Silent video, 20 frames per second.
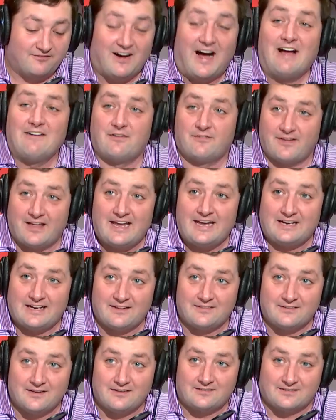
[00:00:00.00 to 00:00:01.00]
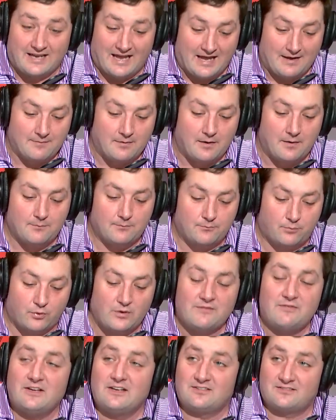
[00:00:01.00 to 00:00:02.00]
Five of eight in this game.
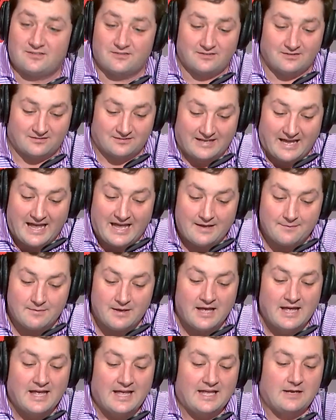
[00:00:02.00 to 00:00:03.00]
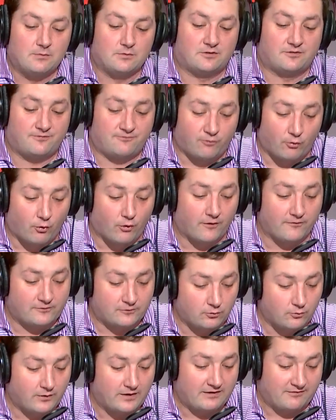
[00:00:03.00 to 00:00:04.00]
Previous to this game, he was four of
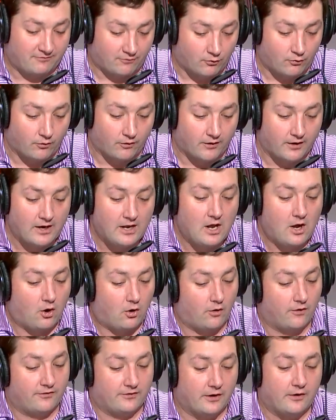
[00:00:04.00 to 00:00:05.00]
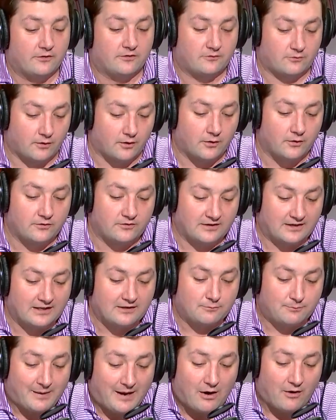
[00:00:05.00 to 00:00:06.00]
24 on those throws
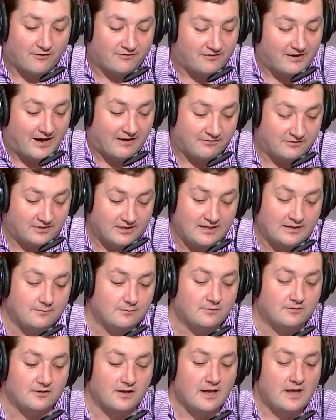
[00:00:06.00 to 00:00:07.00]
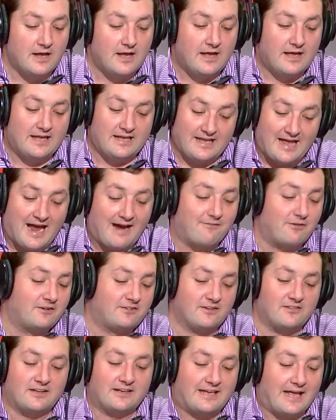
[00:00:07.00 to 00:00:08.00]
against Power Five teams. He
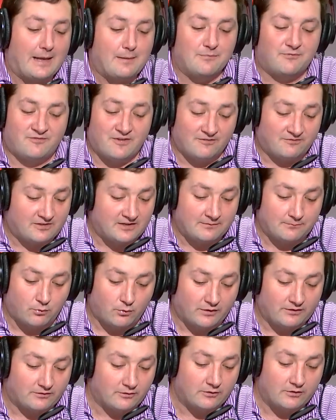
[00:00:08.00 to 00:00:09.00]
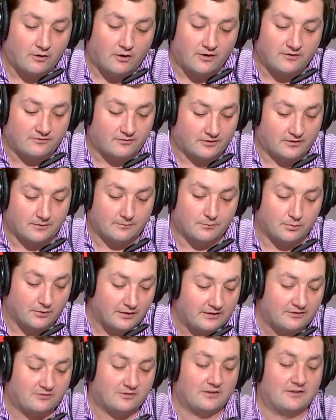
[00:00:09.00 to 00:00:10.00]
averaged in the game 15.2 yards for
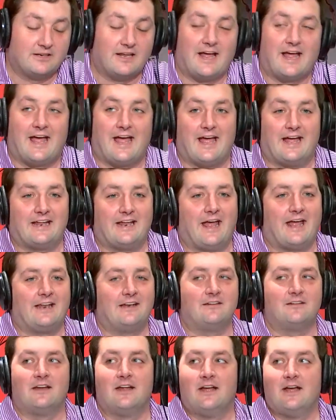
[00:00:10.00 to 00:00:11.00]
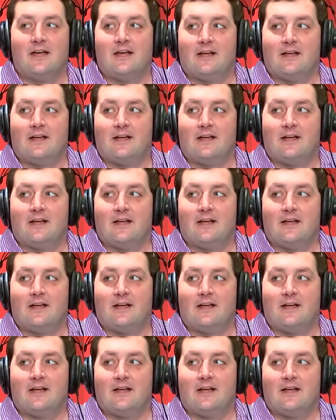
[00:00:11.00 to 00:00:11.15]
completion and, and